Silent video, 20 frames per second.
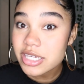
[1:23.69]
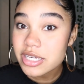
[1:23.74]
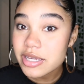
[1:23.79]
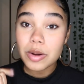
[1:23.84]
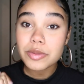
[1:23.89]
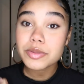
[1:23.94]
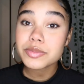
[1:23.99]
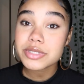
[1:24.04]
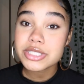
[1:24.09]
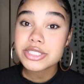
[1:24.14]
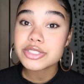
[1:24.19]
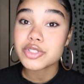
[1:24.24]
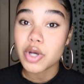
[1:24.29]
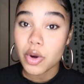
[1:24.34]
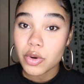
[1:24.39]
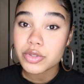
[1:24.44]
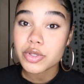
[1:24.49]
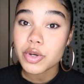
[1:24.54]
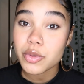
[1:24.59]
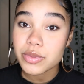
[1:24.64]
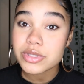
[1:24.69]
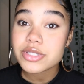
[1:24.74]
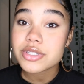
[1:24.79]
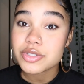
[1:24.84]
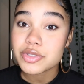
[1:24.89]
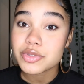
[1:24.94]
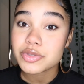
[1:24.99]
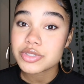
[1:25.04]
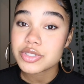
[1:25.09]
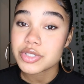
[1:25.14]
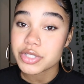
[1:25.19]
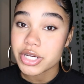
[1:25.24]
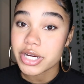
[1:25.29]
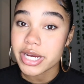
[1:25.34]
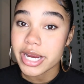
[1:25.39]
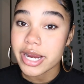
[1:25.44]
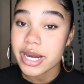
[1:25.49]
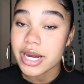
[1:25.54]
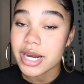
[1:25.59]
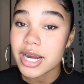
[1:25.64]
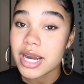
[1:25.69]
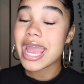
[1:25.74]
you probably don't know what to do to your hair,